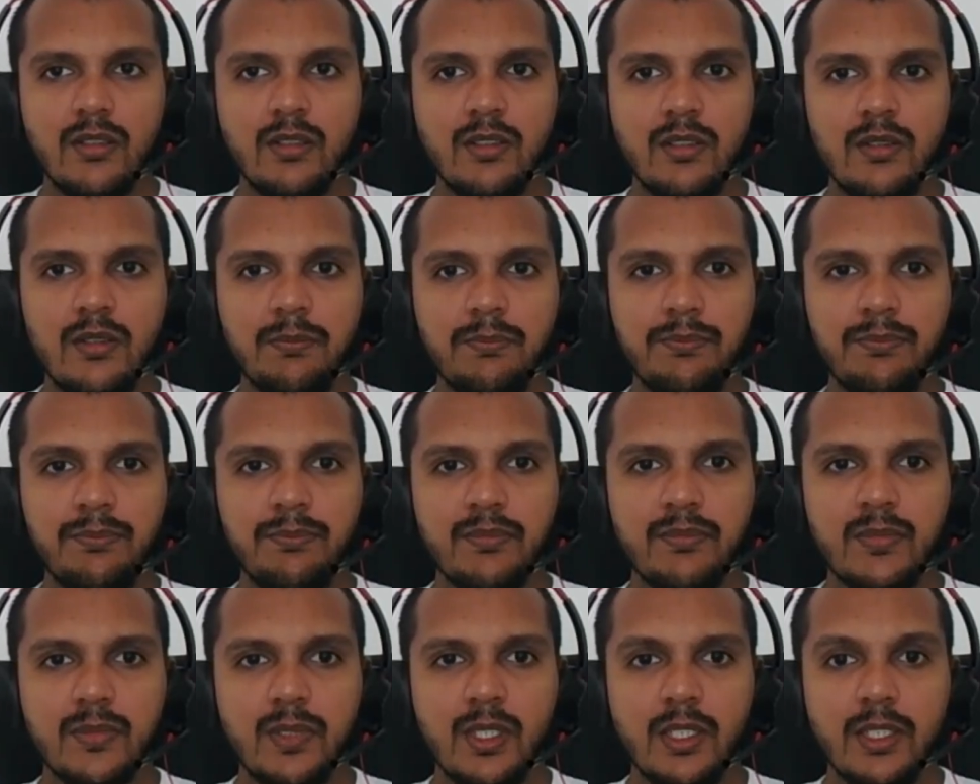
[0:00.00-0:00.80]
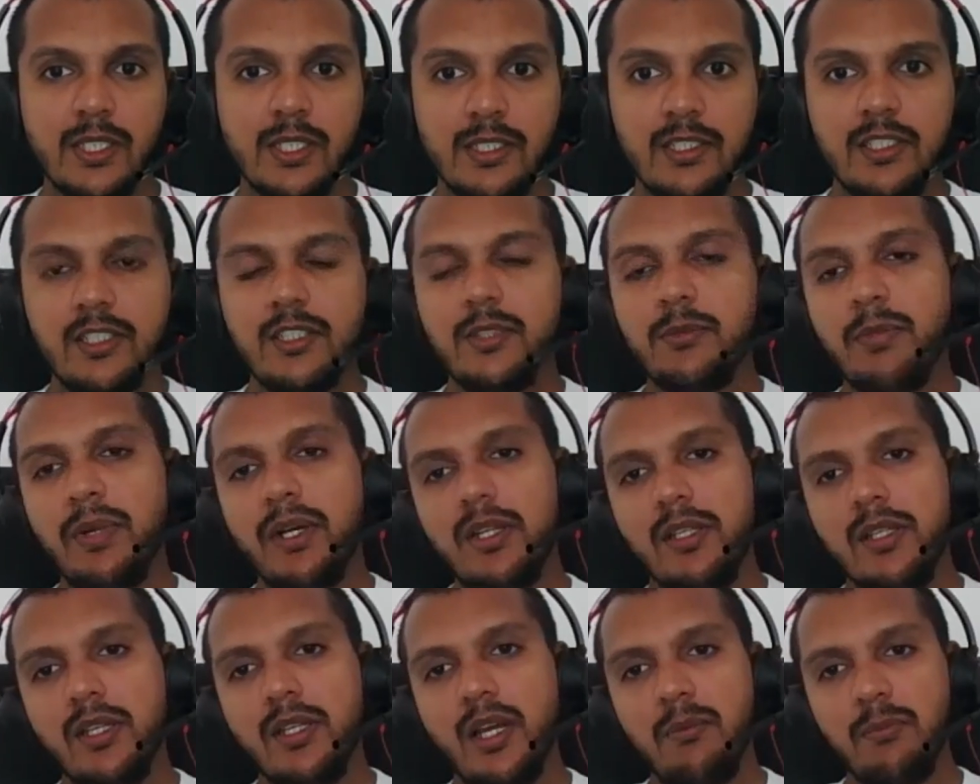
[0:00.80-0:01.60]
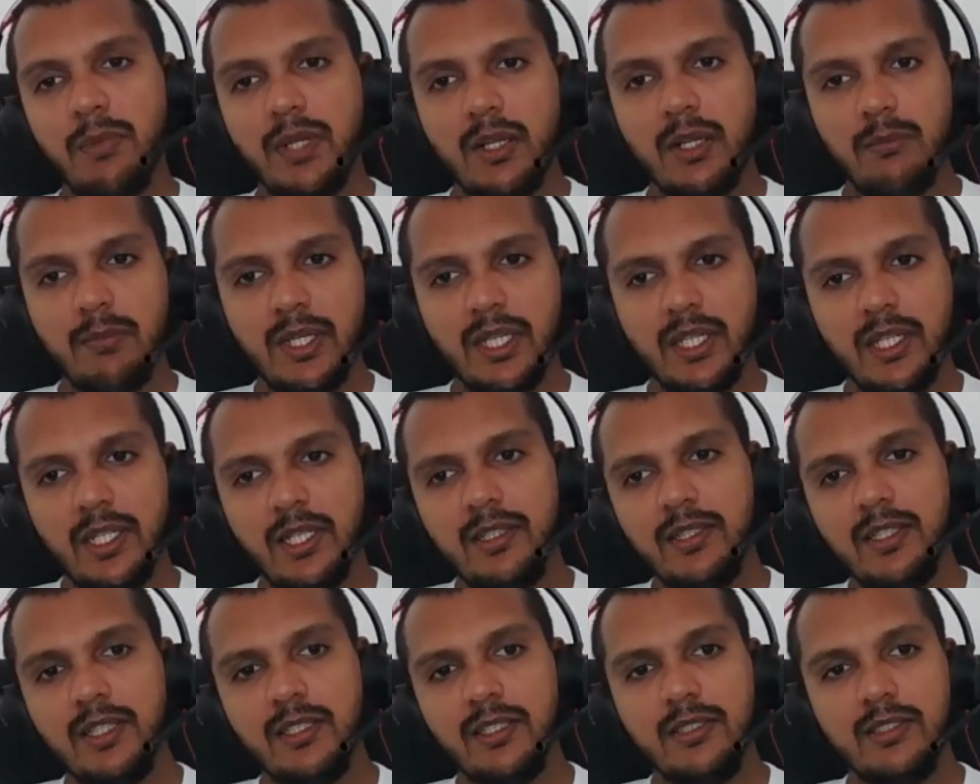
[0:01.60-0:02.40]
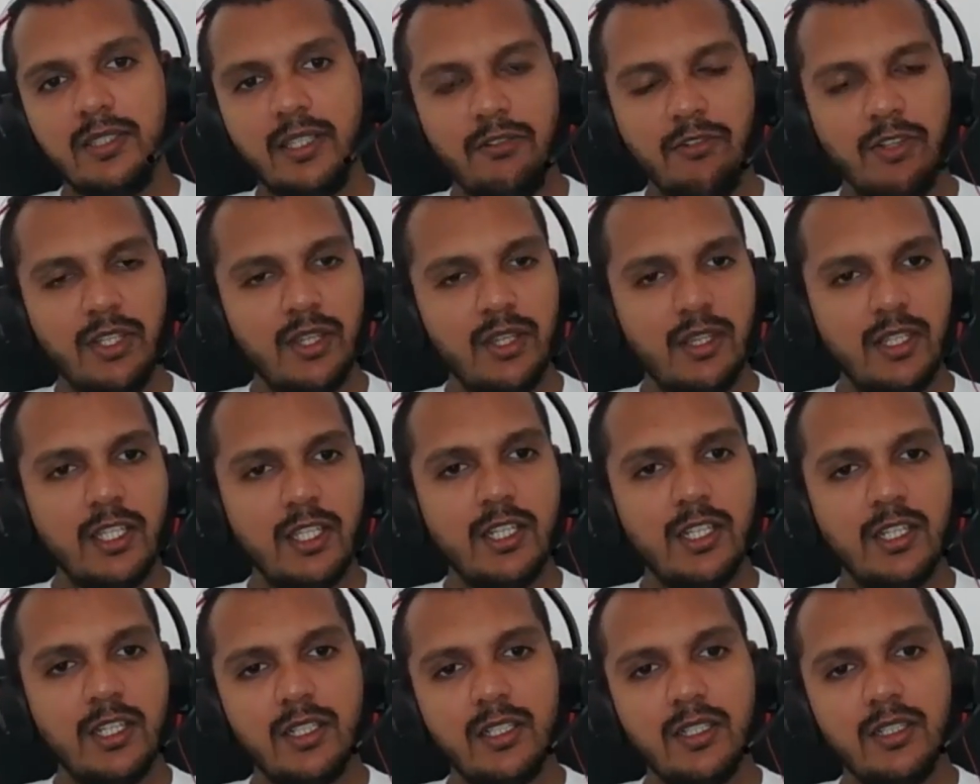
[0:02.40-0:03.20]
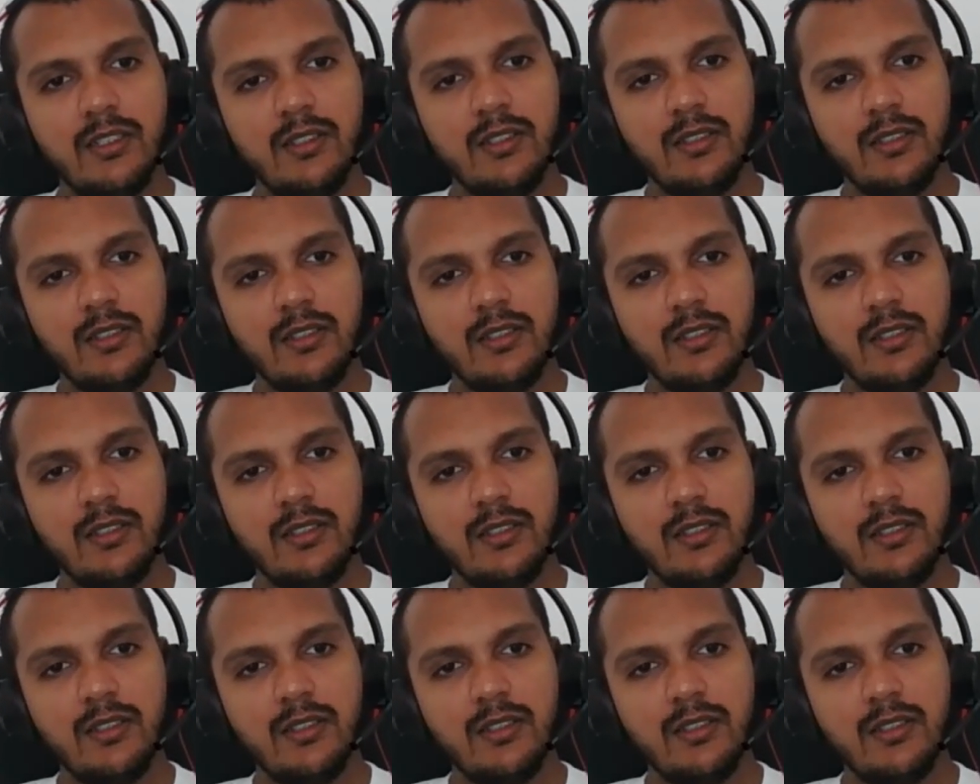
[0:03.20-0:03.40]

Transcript: Um, this is my i'm completing the seventh year